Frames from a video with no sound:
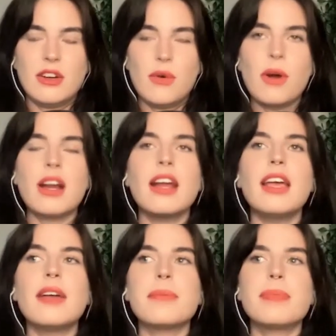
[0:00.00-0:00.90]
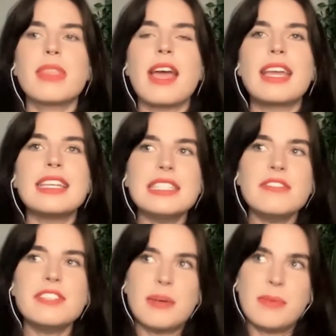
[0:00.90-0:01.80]
or I guess
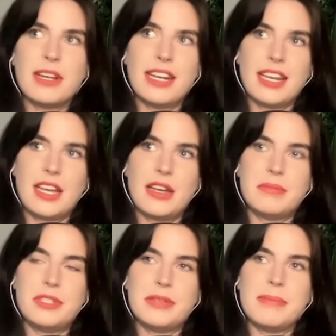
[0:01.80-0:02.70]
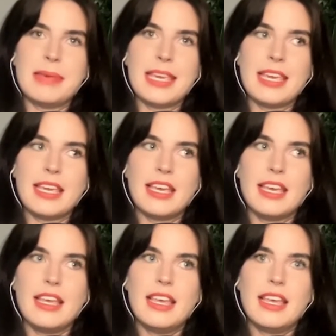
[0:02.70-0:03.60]
if someone had come to me
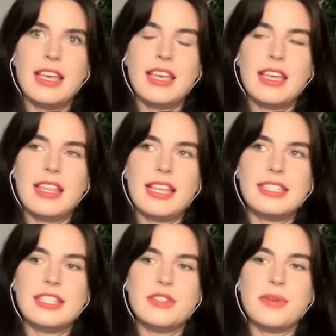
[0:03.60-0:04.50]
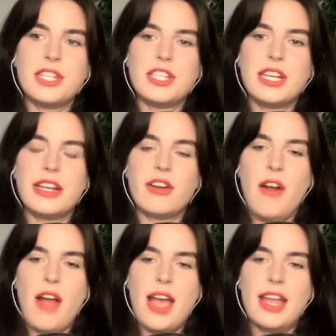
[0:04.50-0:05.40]
in that situation and
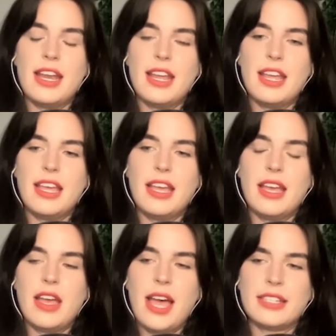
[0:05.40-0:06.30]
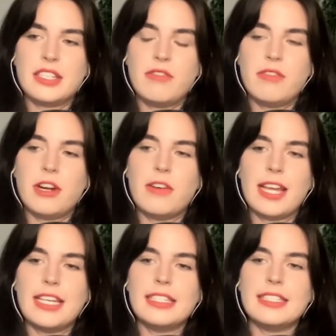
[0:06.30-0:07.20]
cried asking for a
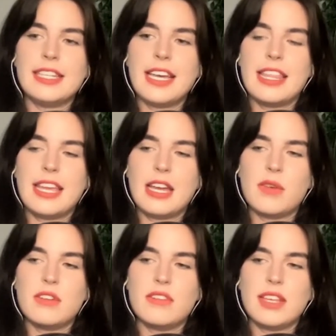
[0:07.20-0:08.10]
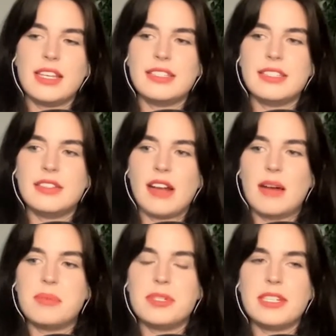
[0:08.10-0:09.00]
raise, I think I would have like
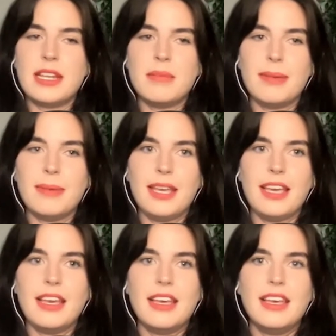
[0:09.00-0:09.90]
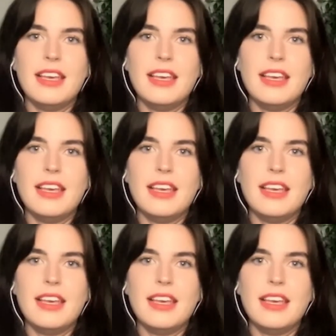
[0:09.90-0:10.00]
stopped and maybe